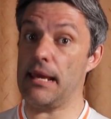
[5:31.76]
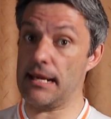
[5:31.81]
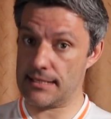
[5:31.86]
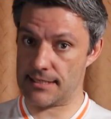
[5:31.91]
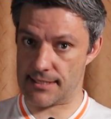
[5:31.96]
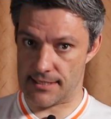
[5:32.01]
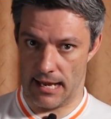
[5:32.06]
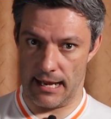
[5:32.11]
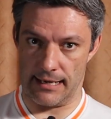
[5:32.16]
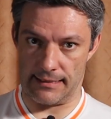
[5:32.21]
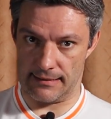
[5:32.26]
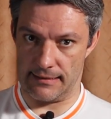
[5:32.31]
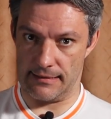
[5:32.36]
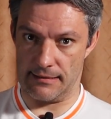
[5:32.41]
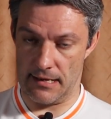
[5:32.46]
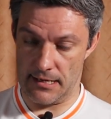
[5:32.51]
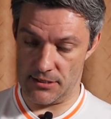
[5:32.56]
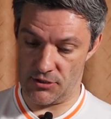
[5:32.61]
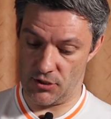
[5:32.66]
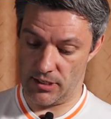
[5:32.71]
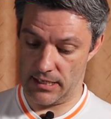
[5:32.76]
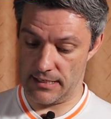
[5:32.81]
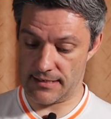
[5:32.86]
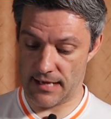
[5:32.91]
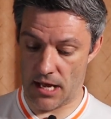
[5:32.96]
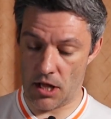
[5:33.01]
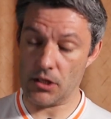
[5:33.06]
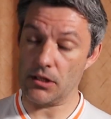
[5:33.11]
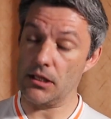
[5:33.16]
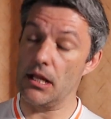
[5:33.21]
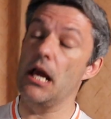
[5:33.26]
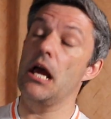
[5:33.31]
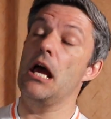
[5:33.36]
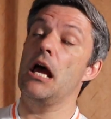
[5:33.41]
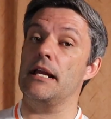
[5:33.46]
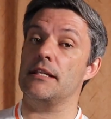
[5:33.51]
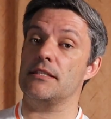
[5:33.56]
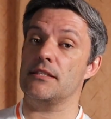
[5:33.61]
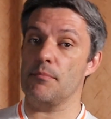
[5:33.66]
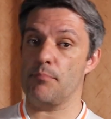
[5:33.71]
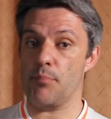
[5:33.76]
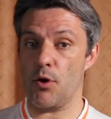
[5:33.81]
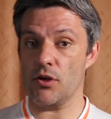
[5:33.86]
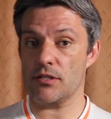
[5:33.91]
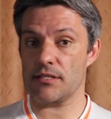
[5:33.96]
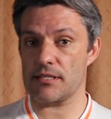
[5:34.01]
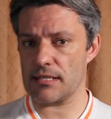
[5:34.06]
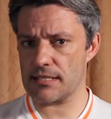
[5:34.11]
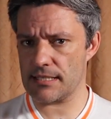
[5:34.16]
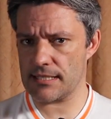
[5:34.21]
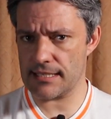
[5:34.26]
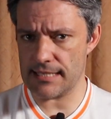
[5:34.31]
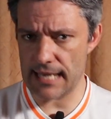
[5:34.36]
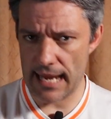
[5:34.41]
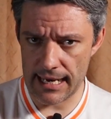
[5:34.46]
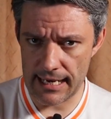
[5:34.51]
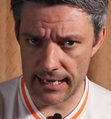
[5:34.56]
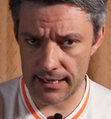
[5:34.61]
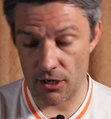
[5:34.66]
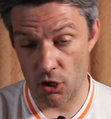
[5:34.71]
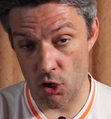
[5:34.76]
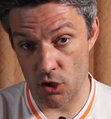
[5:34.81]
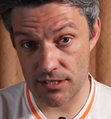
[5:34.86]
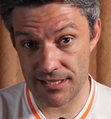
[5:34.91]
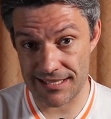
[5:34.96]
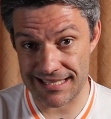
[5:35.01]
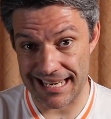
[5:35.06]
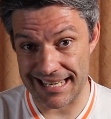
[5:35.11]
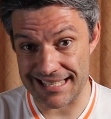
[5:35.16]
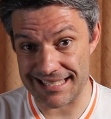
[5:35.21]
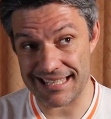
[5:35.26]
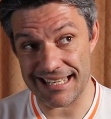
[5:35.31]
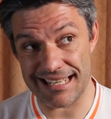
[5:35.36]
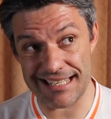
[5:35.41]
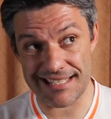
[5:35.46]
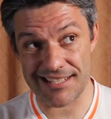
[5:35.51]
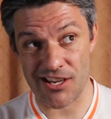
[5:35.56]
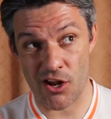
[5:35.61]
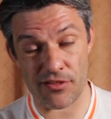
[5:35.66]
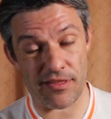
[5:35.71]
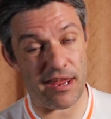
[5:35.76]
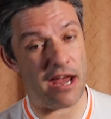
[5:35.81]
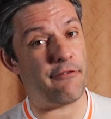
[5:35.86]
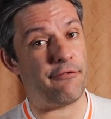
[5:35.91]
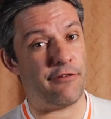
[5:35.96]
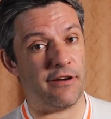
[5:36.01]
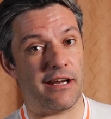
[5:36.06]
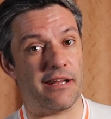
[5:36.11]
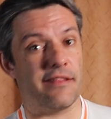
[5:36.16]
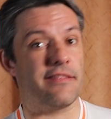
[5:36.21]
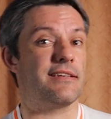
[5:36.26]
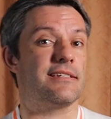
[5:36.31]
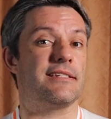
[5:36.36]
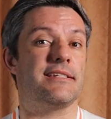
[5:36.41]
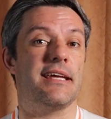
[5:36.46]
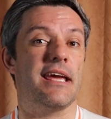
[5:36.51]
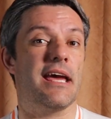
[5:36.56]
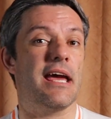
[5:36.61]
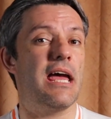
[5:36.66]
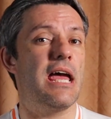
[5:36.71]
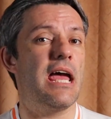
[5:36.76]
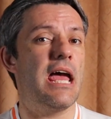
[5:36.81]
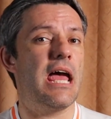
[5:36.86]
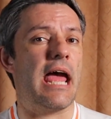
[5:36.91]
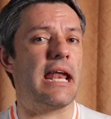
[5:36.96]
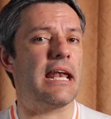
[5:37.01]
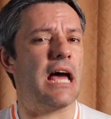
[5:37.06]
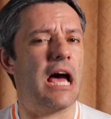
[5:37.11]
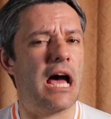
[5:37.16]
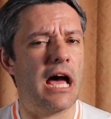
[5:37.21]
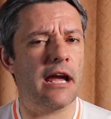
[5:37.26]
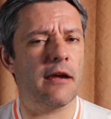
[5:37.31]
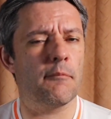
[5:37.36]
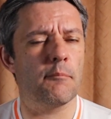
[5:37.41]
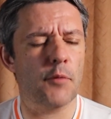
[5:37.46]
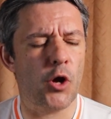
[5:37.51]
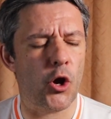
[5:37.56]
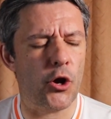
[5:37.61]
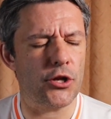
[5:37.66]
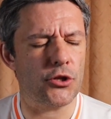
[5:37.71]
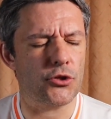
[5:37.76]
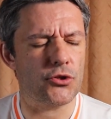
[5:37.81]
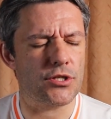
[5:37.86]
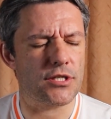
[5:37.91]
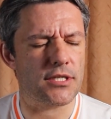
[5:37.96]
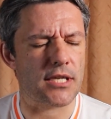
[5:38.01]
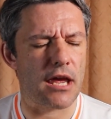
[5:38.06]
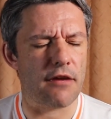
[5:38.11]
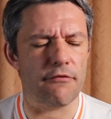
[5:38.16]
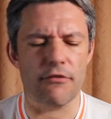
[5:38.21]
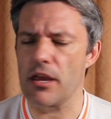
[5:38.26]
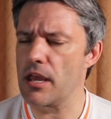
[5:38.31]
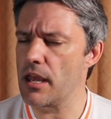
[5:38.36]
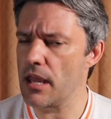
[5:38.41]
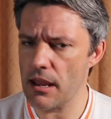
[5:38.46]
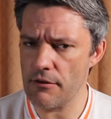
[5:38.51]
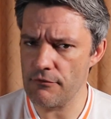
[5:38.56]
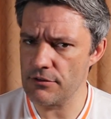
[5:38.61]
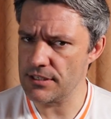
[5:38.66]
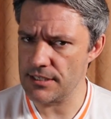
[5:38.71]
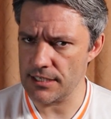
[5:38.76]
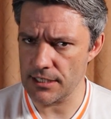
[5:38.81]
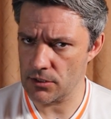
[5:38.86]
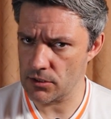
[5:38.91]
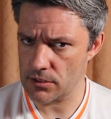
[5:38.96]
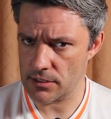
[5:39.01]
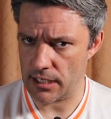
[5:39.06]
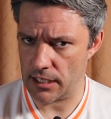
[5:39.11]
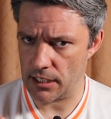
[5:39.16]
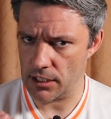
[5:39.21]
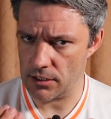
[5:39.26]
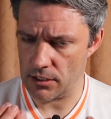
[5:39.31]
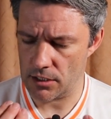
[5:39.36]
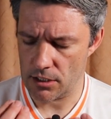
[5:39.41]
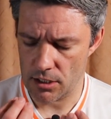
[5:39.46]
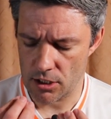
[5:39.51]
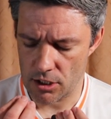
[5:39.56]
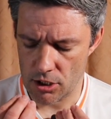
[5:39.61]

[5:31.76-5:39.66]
excited, as you can tell. It's the Boks' second last test in South Africa this year, and I'm going to savor every single second.